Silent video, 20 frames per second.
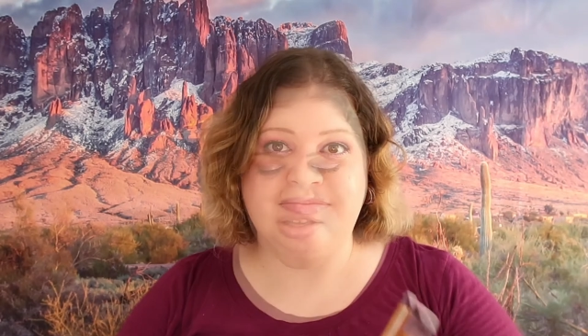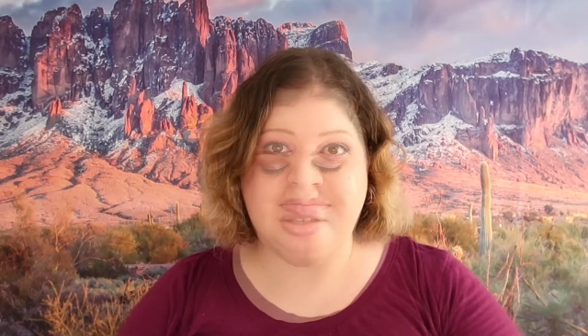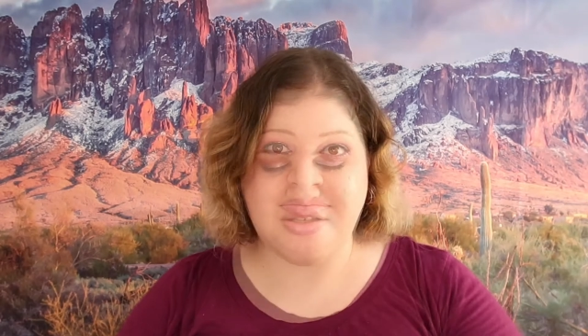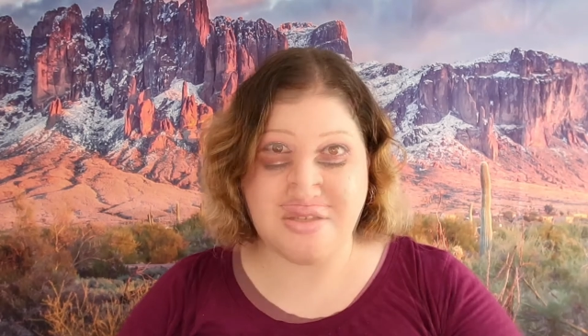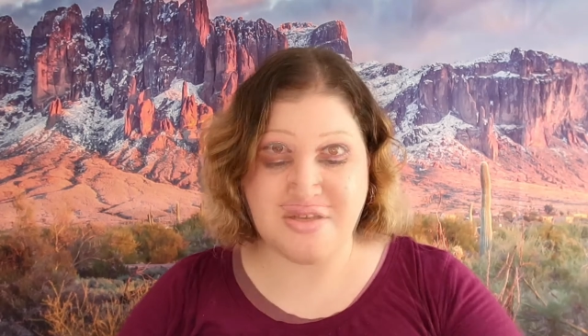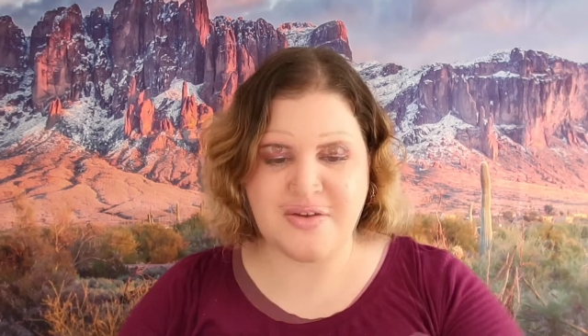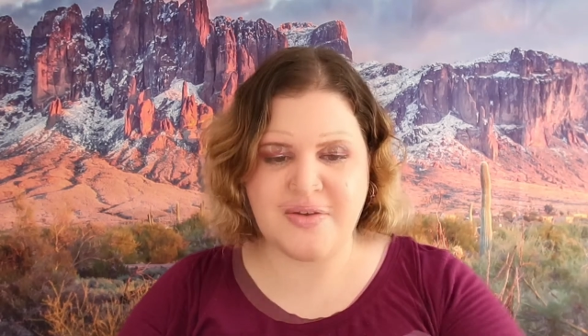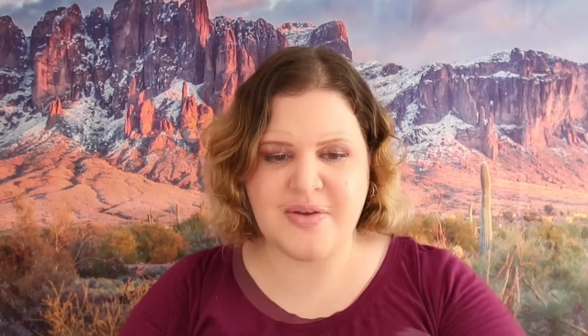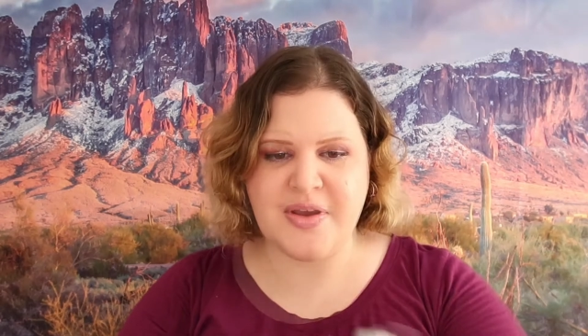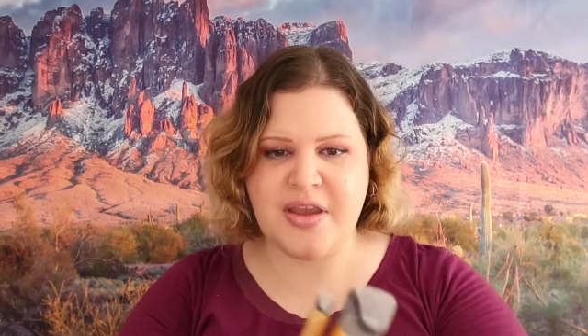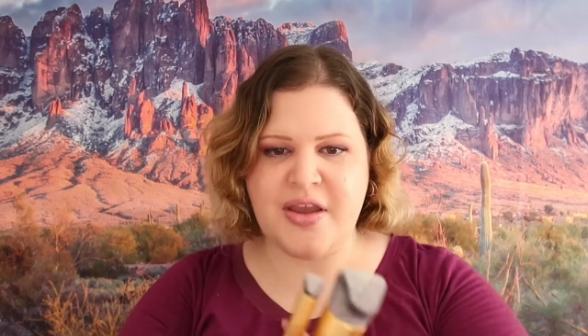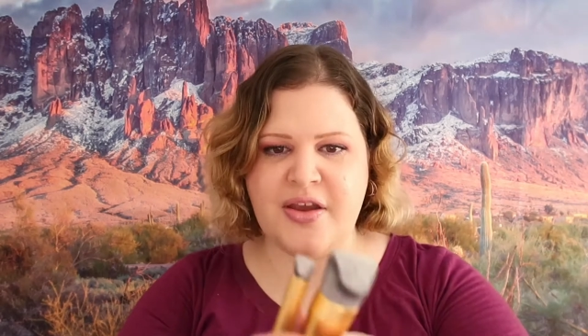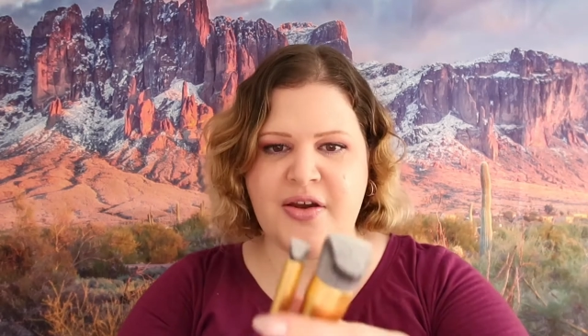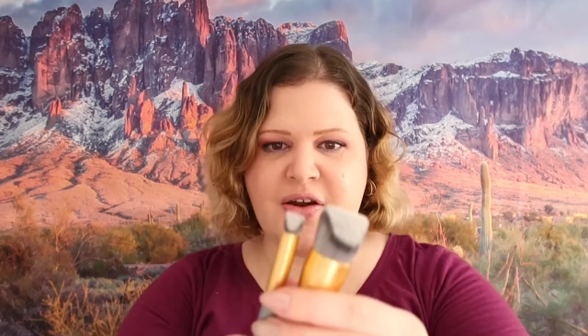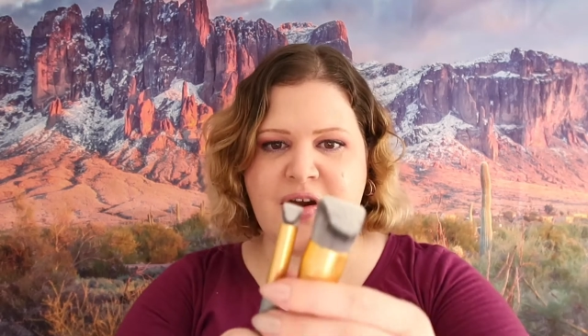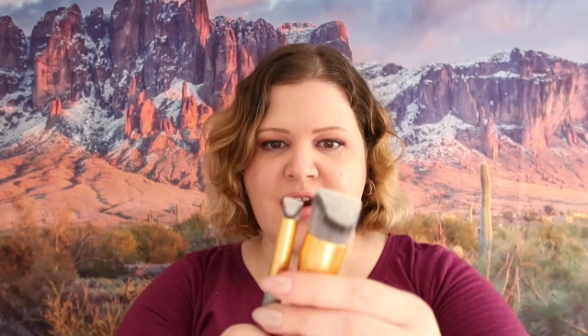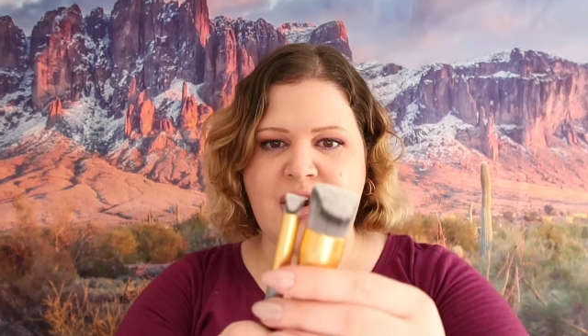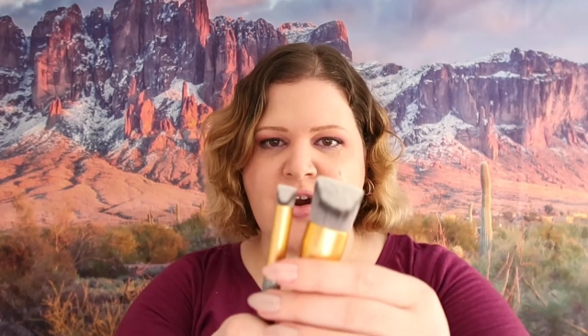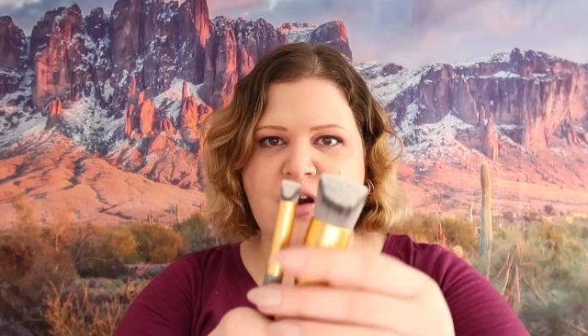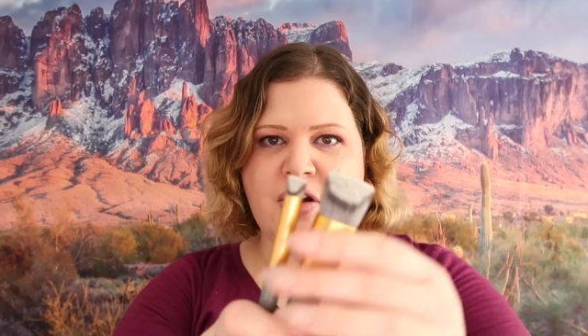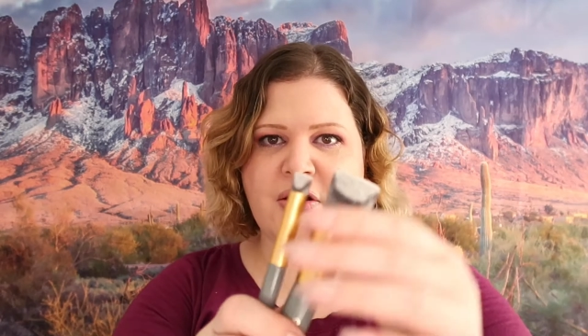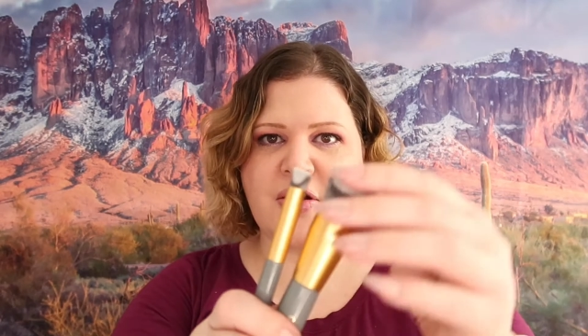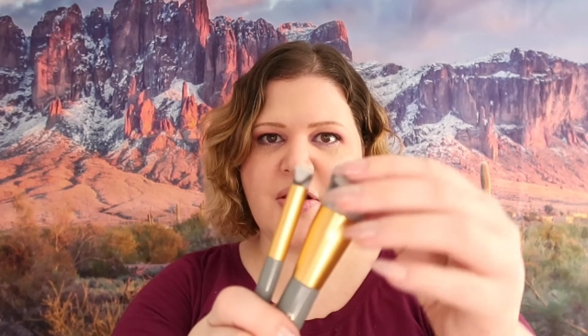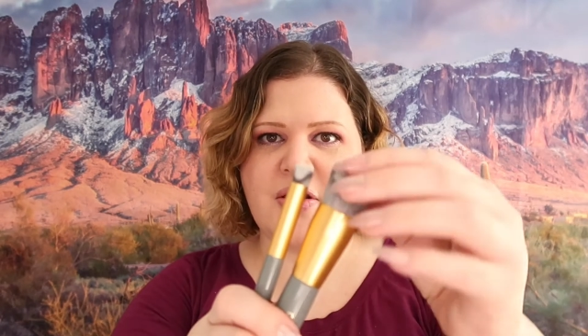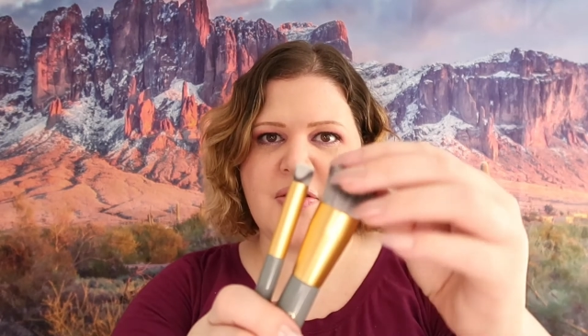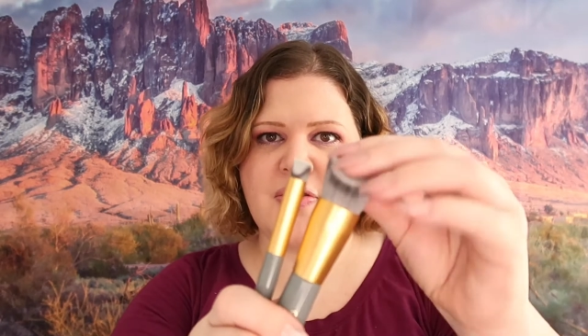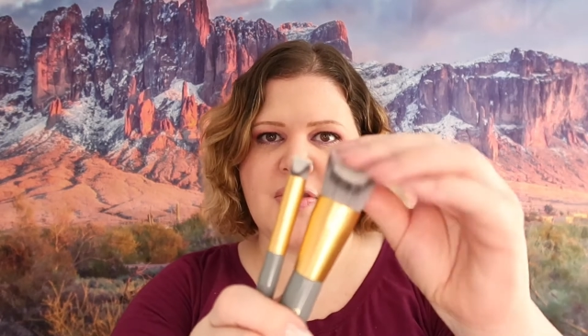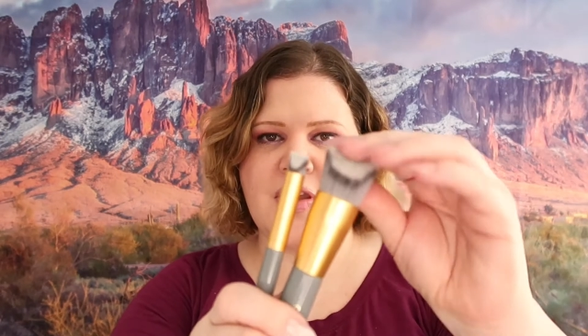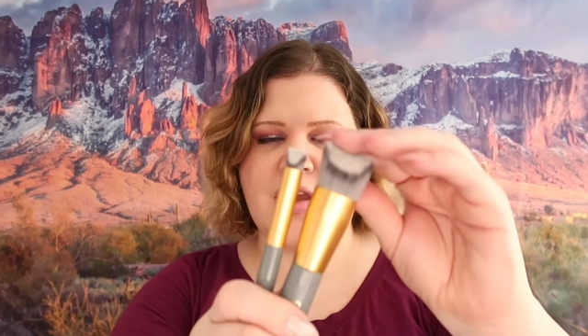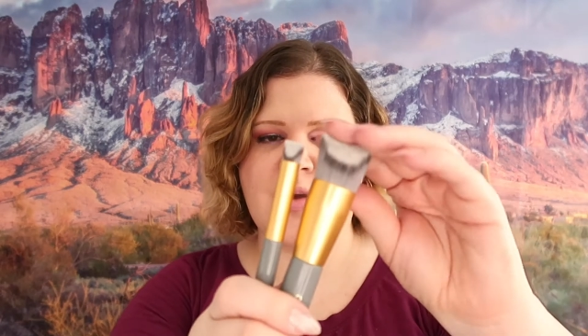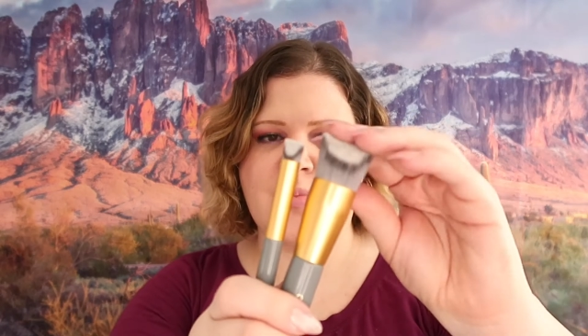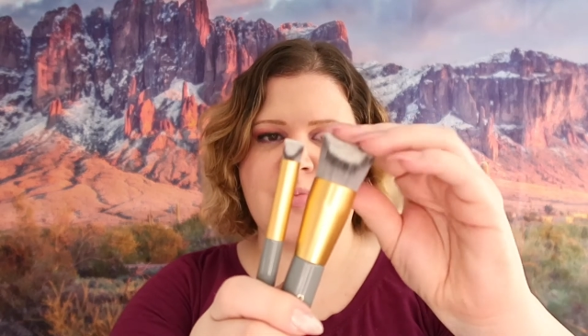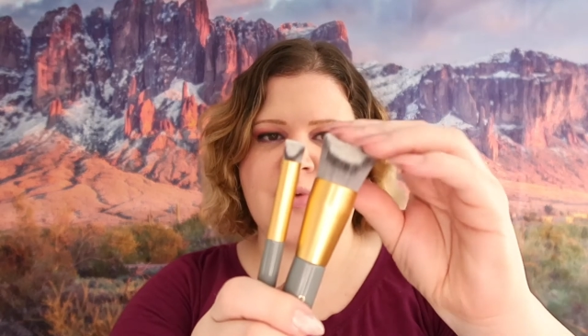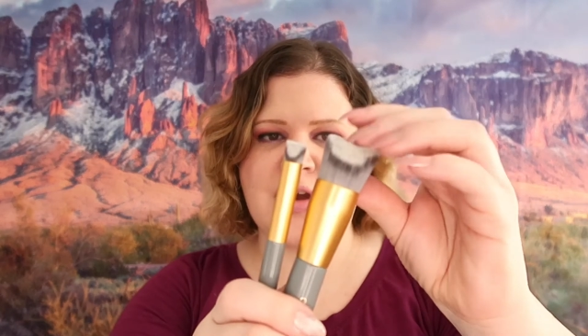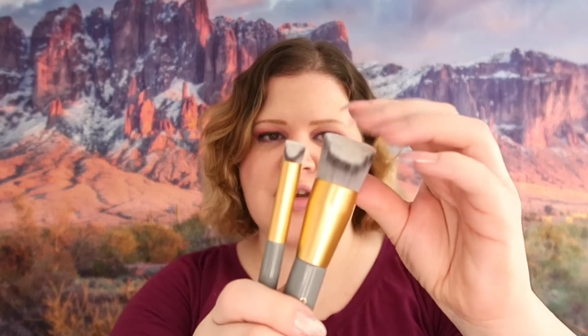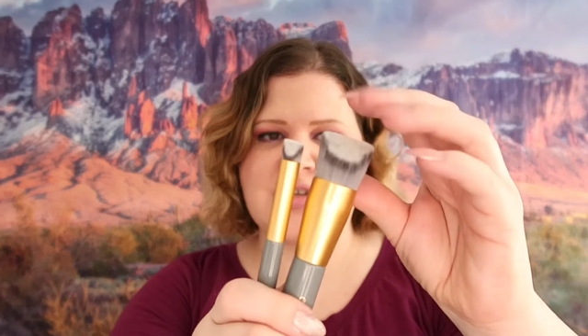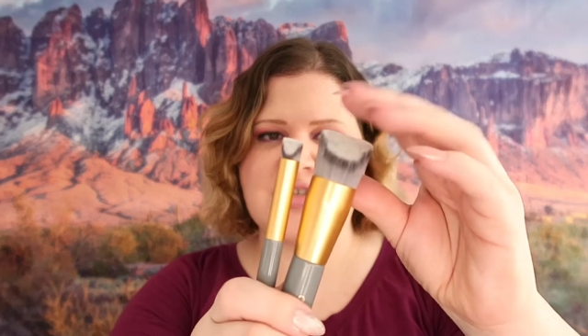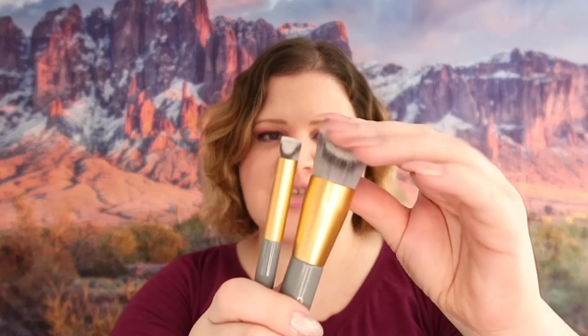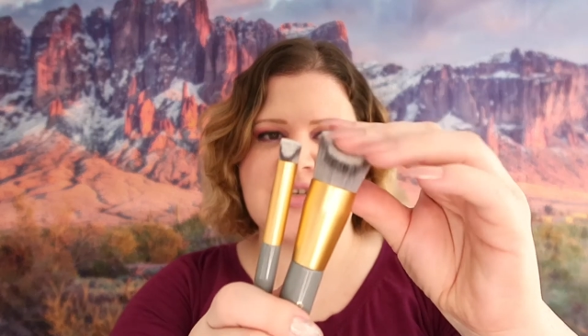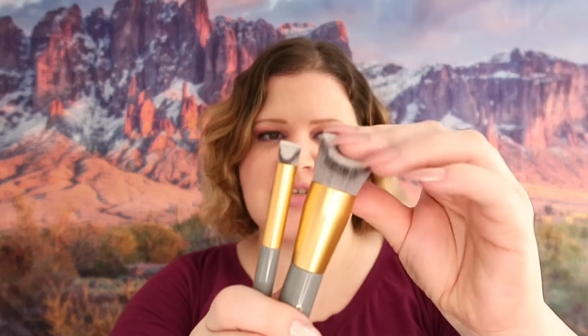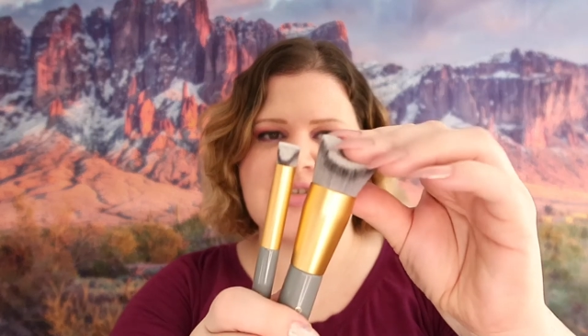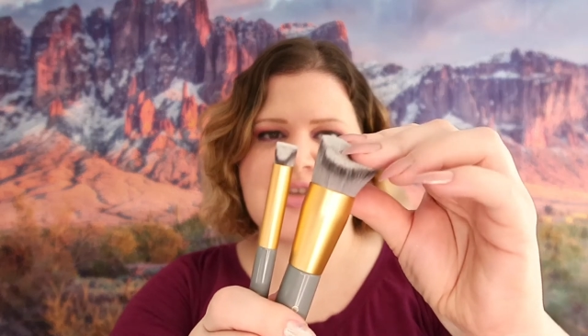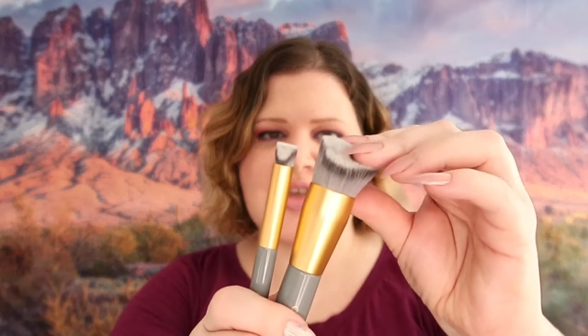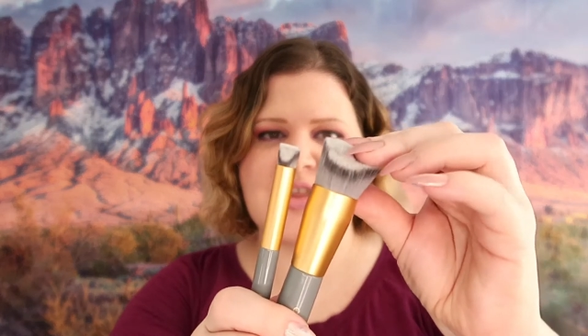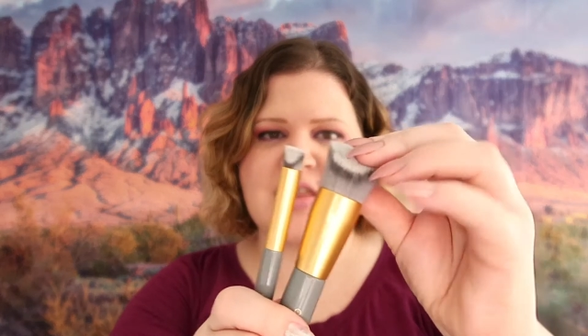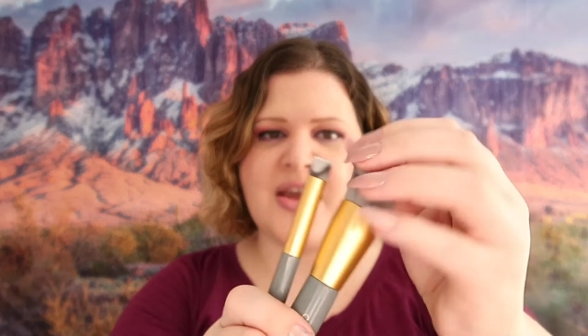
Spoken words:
So here are the brushes.